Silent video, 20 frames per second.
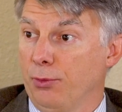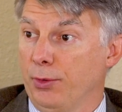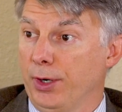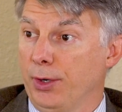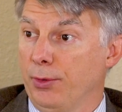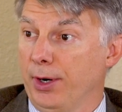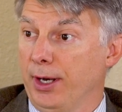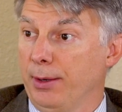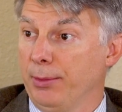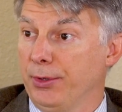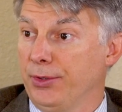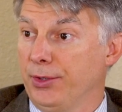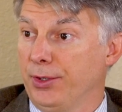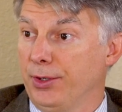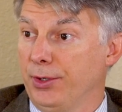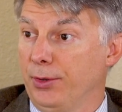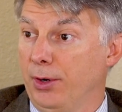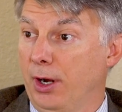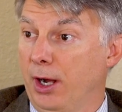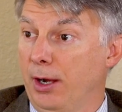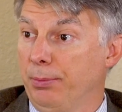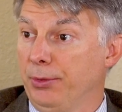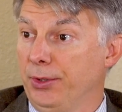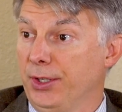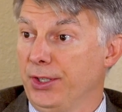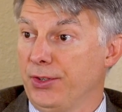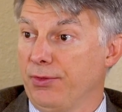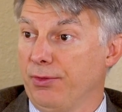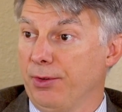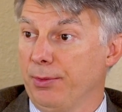We were able to
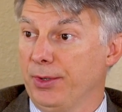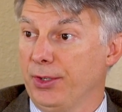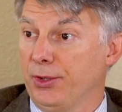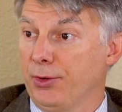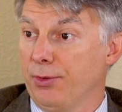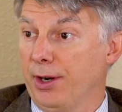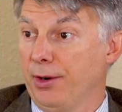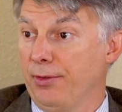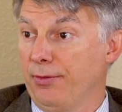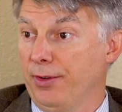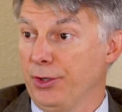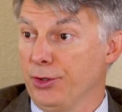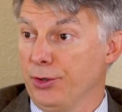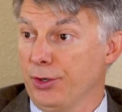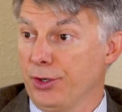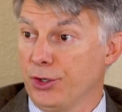uplist from the Toronto Venture